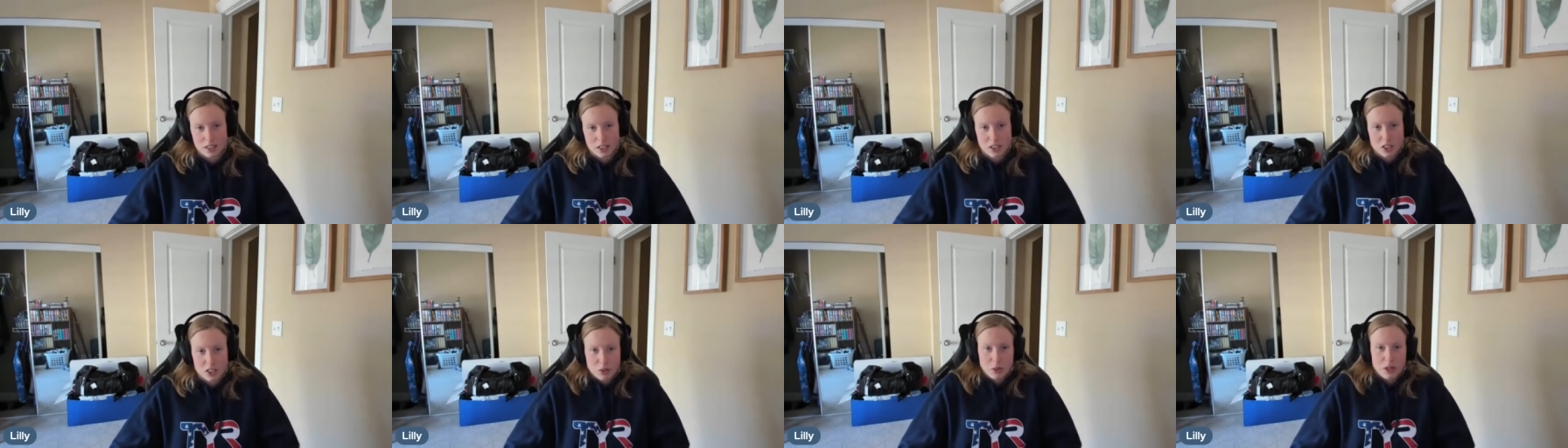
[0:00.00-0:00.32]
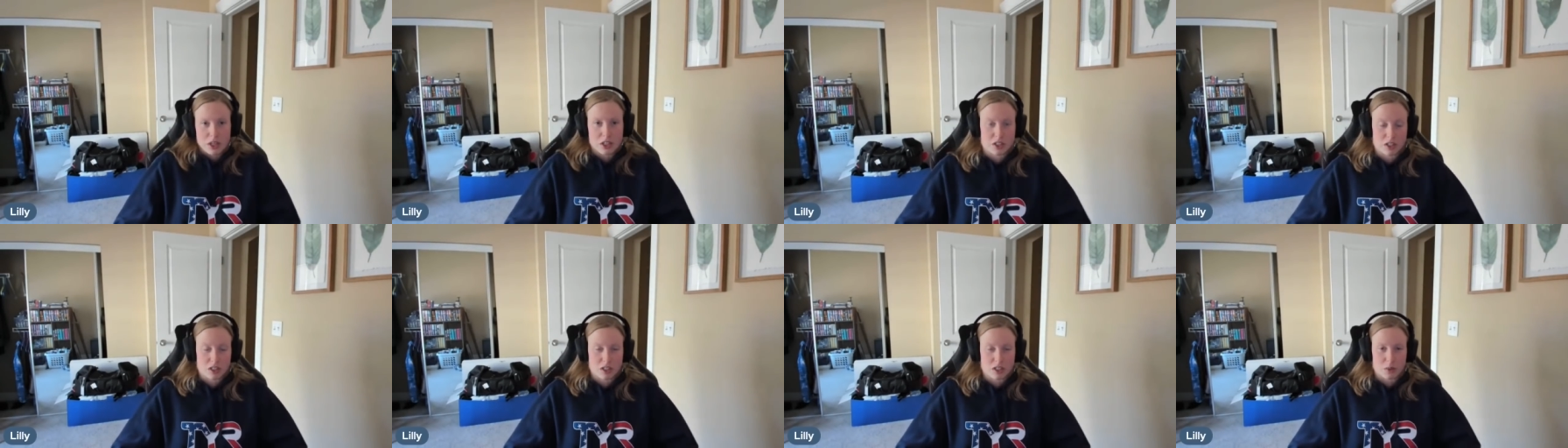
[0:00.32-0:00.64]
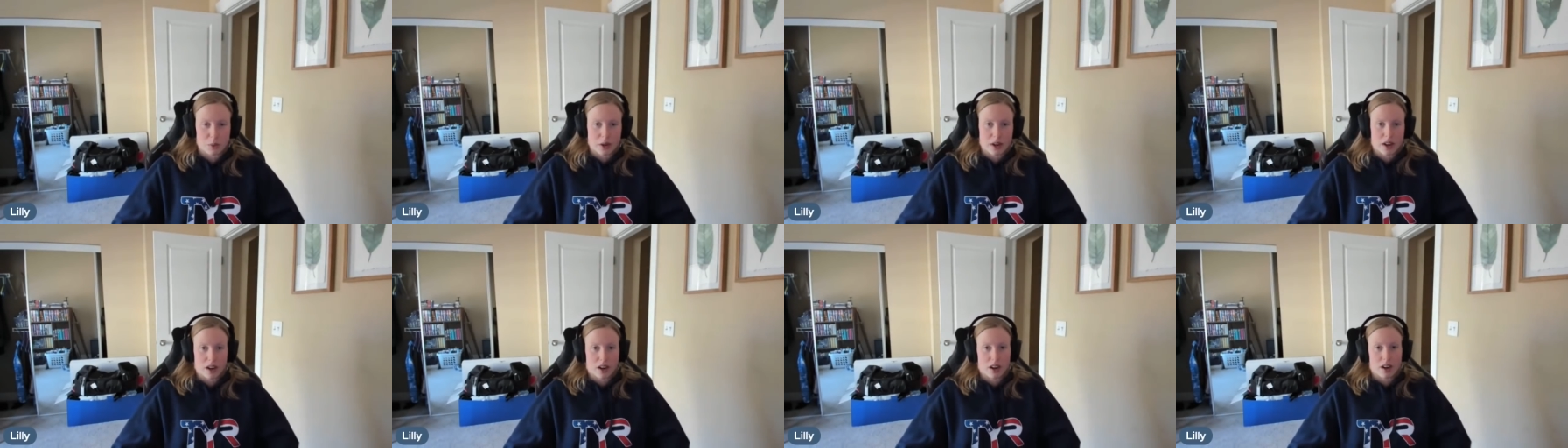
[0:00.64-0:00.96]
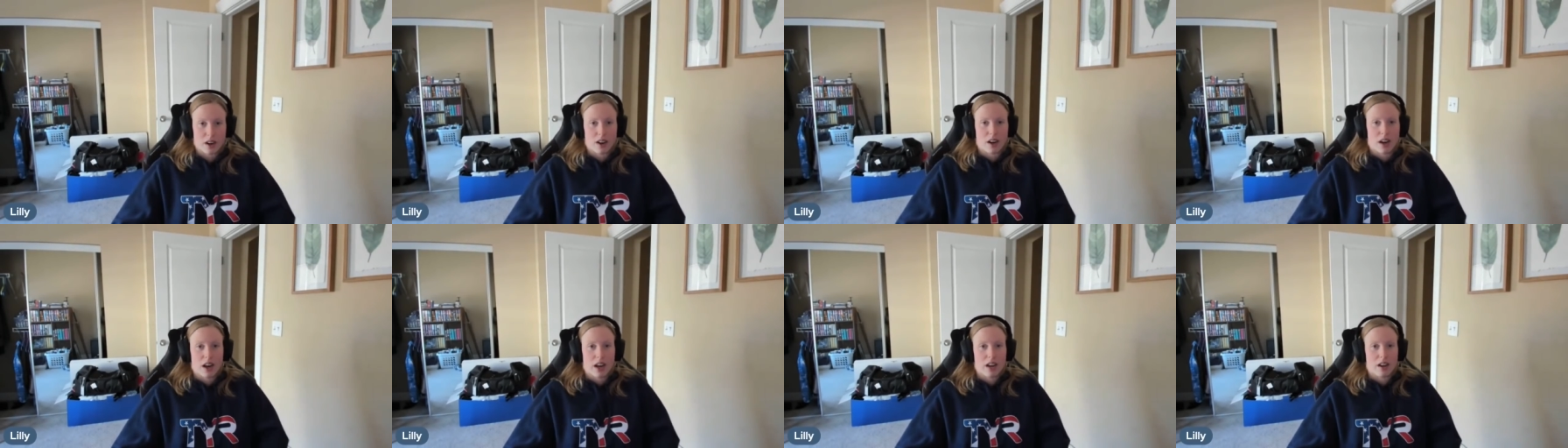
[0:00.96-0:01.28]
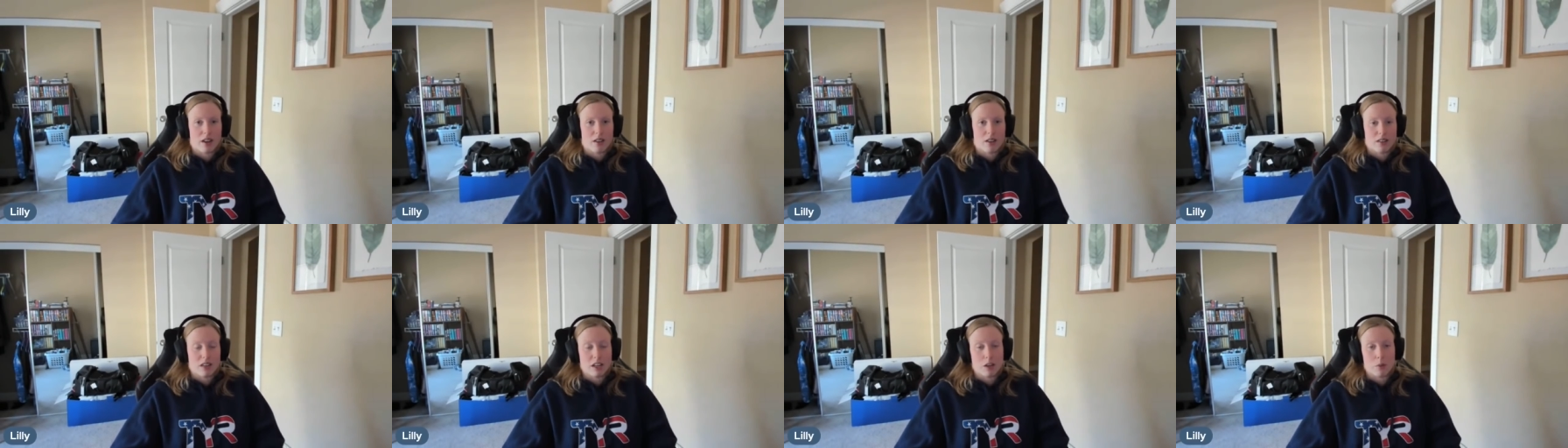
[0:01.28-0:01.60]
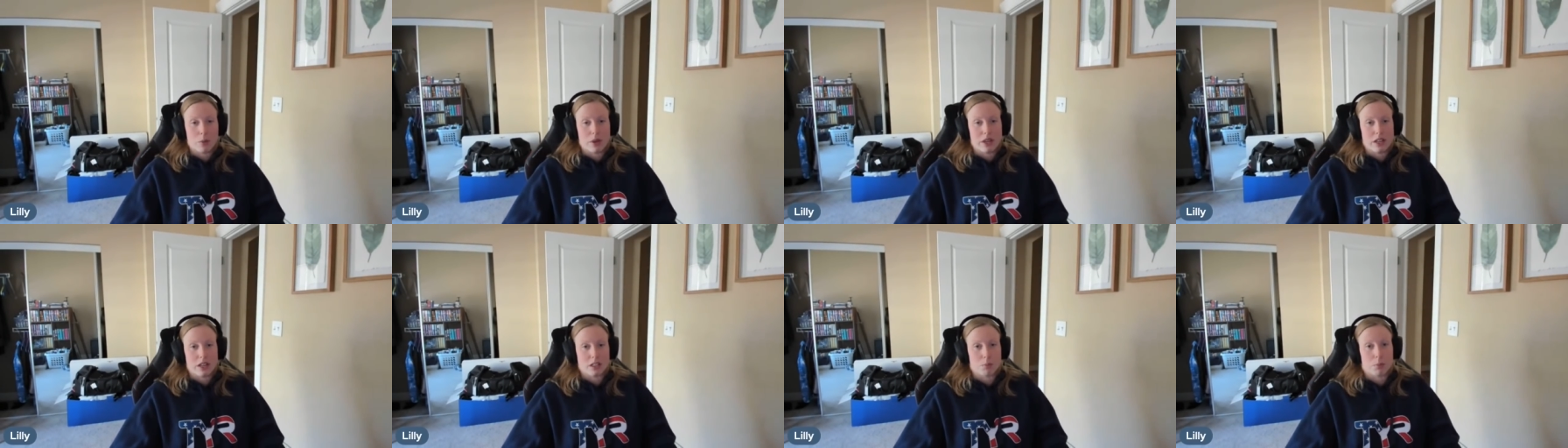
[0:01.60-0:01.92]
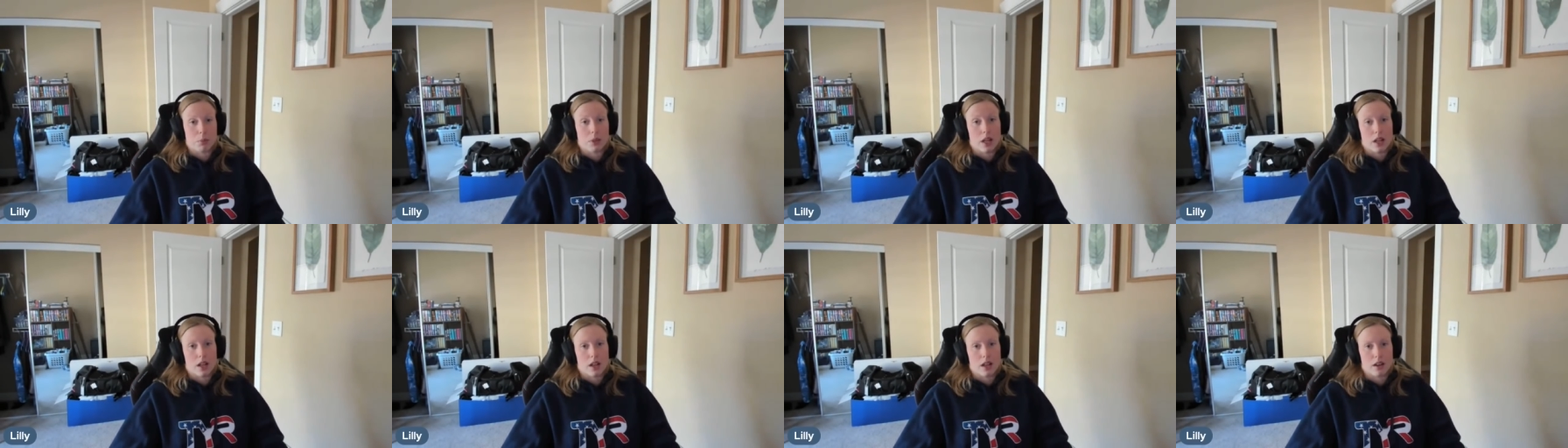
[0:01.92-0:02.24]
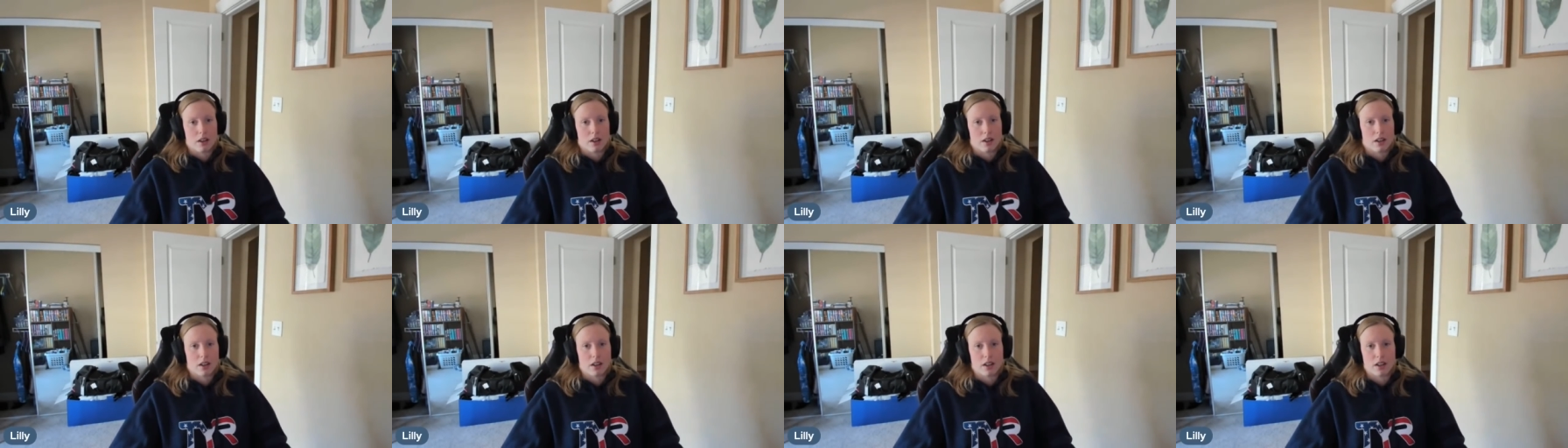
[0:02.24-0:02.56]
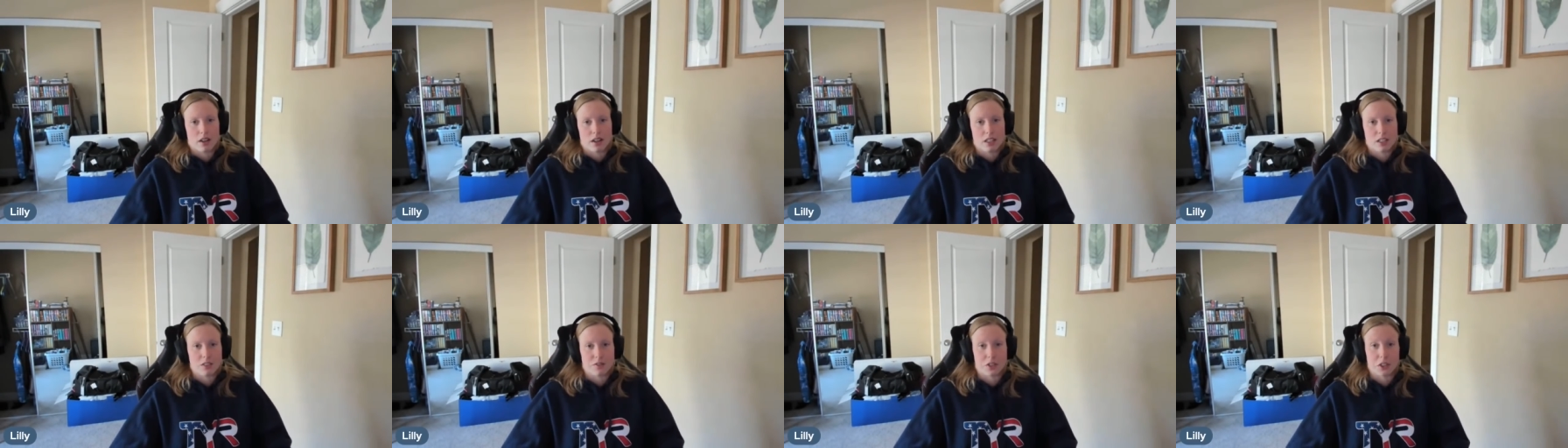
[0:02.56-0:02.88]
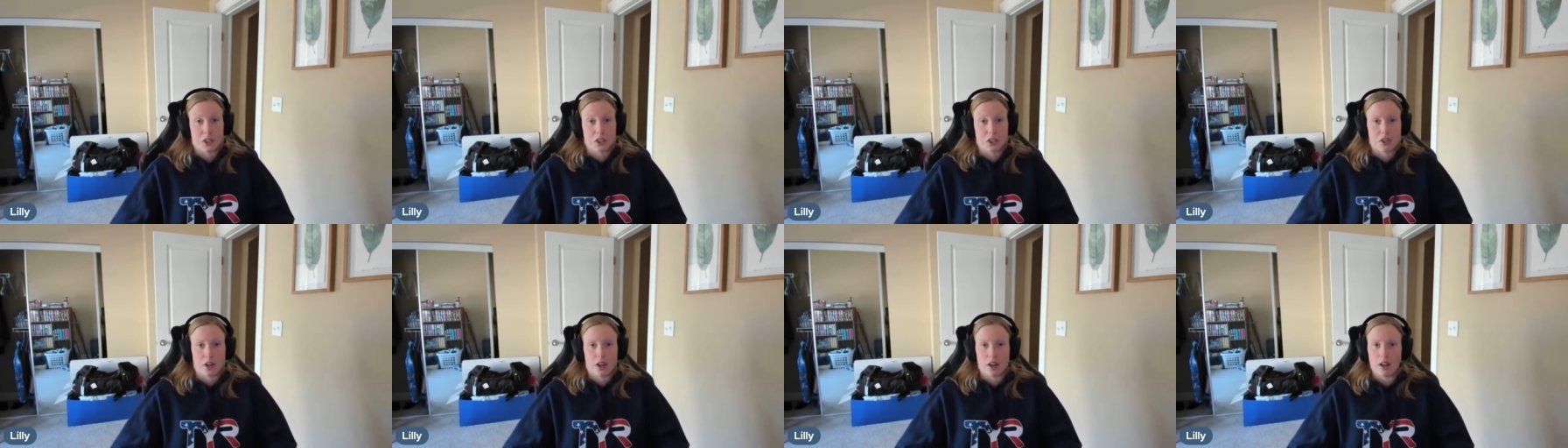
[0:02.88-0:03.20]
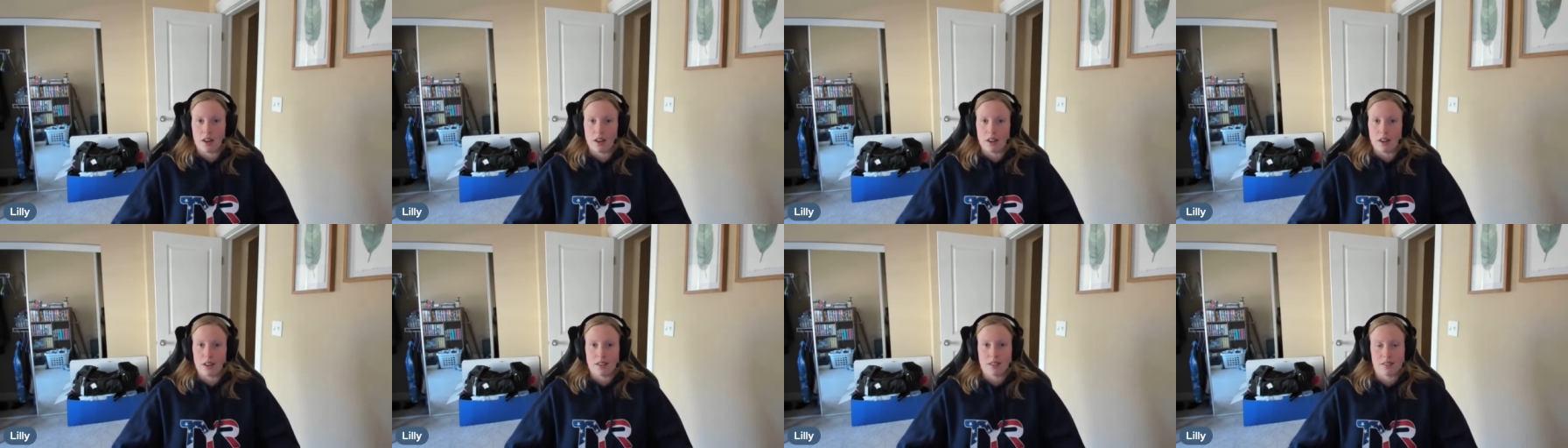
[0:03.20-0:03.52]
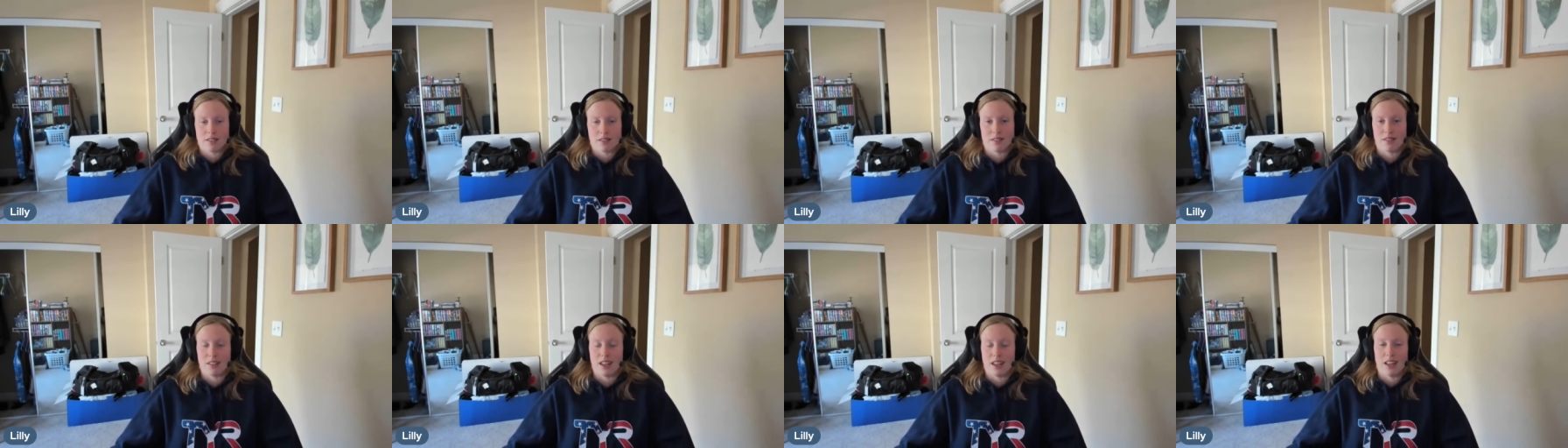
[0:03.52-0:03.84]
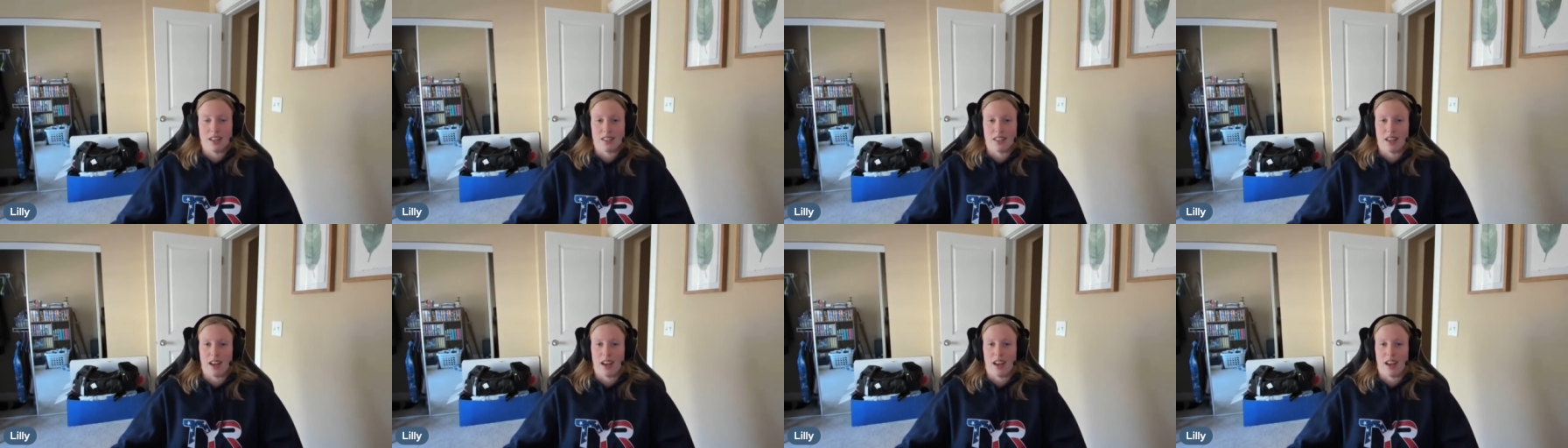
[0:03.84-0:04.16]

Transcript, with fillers: situations where i don't need to be as blunt or as frustrated as